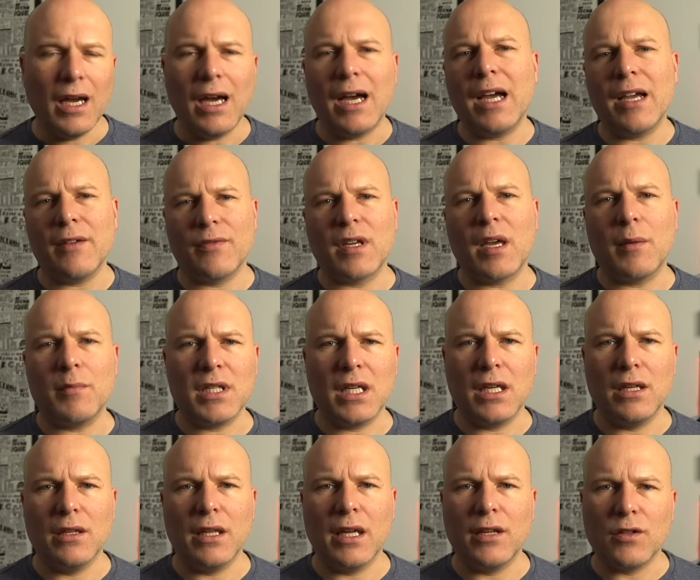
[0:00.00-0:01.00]
I've kept it
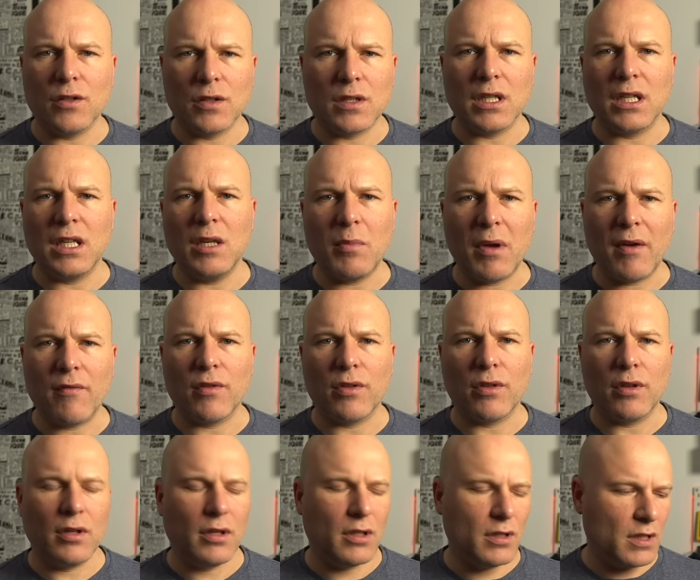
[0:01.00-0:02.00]
in there just to keep
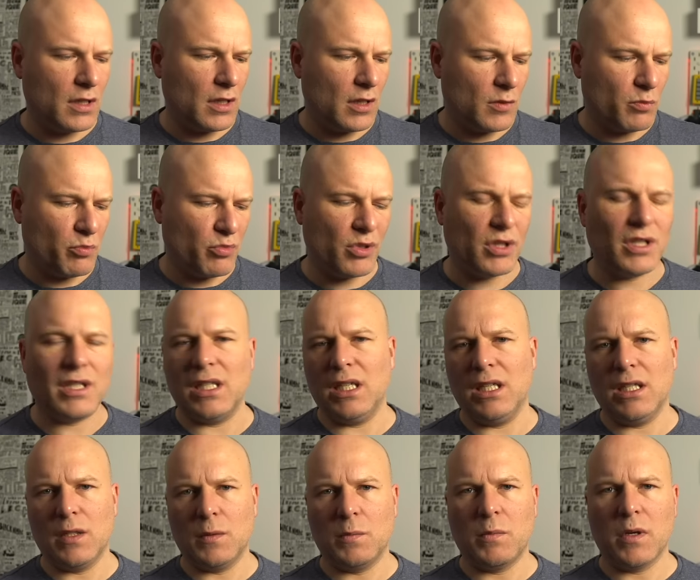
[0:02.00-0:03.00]
everything as
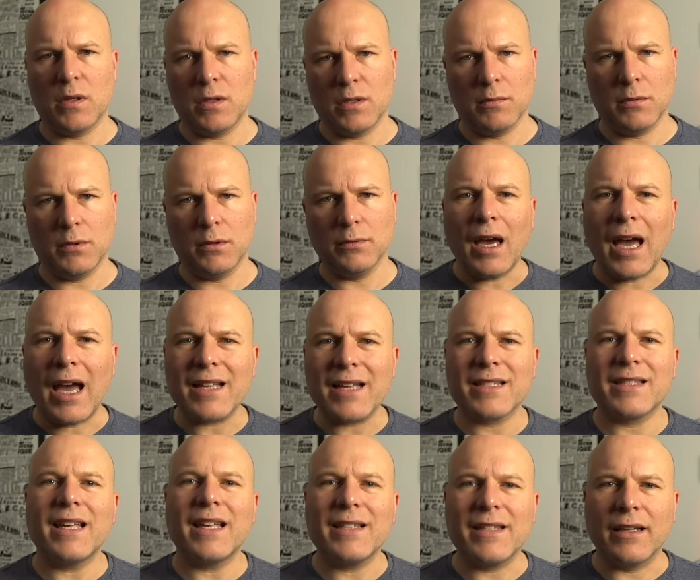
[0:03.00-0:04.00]
pristine as possible.
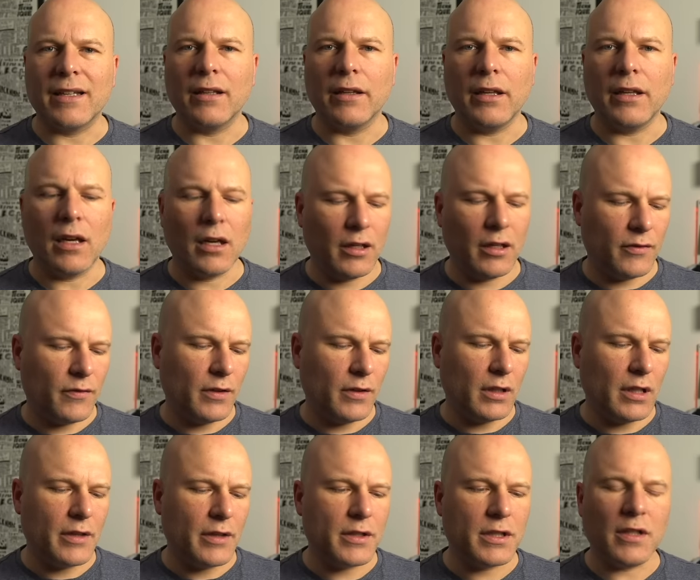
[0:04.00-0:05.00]
Aesthetically, I feel
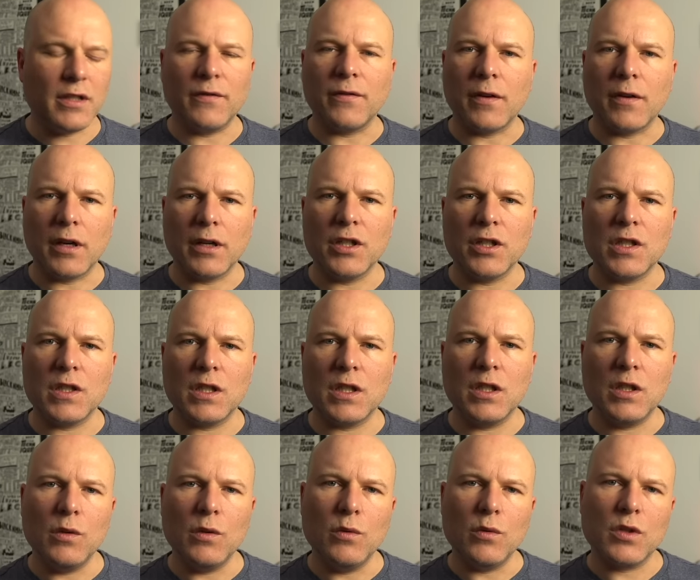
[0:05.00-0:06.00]
like the Defy
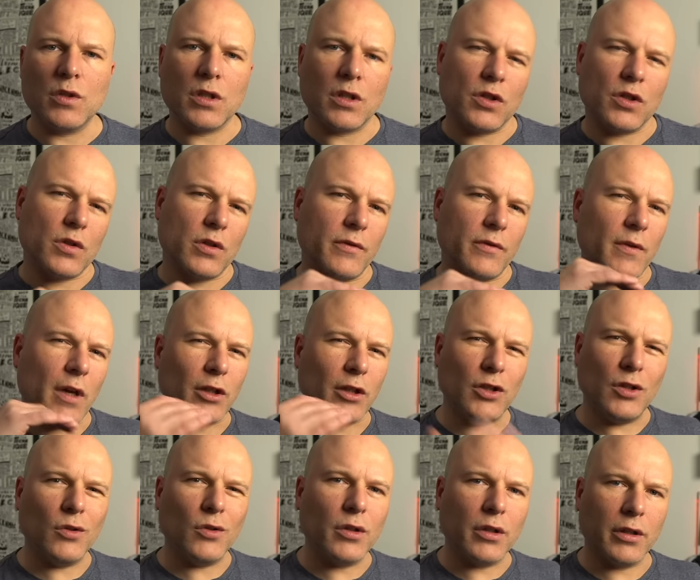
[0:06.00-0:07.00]
skews to sort of a
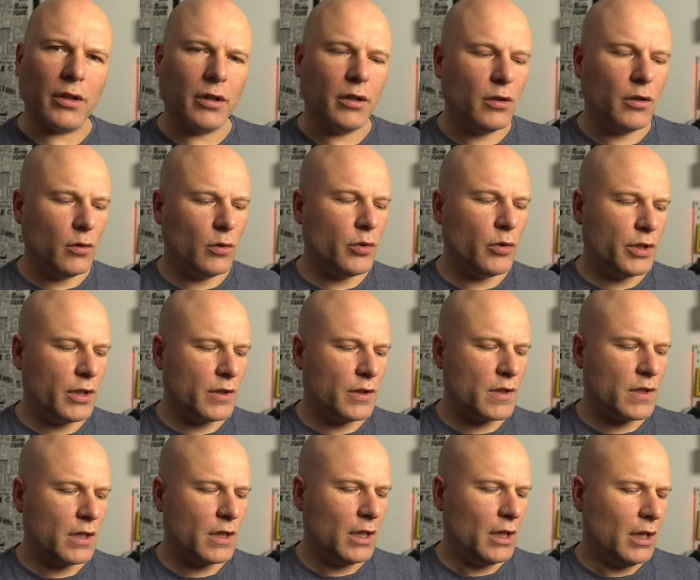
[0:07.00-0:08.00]
younger
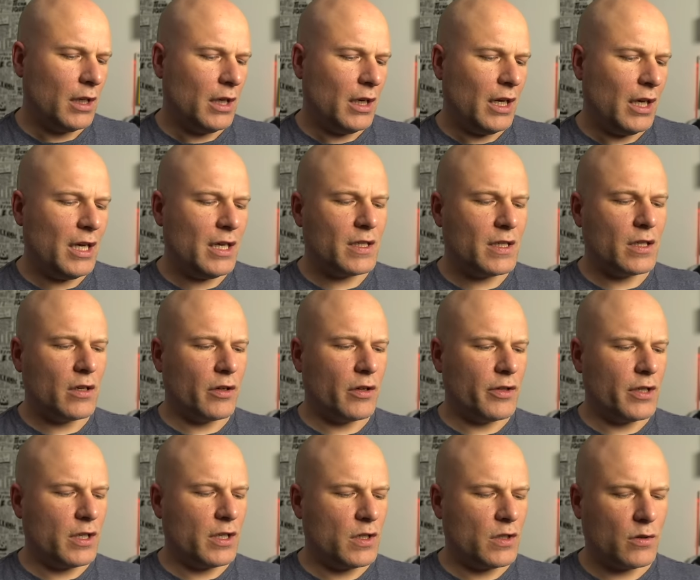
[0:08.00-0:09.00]
audience. It's got
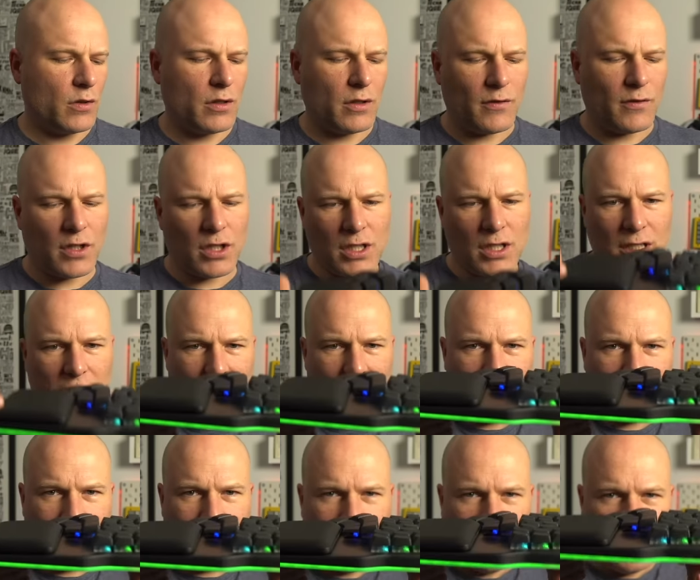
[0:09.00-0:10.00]
this sort of sleek,